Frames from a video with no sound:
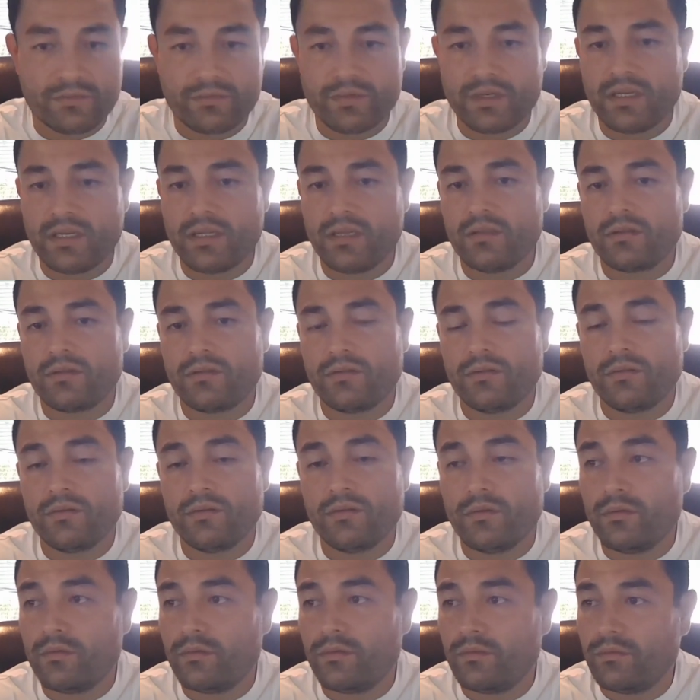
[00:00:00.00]
reading
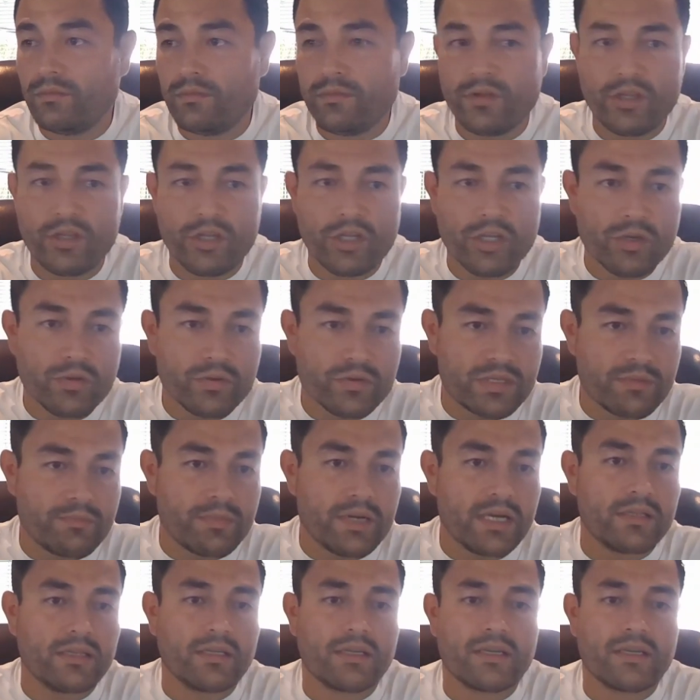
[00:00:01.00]
through news about the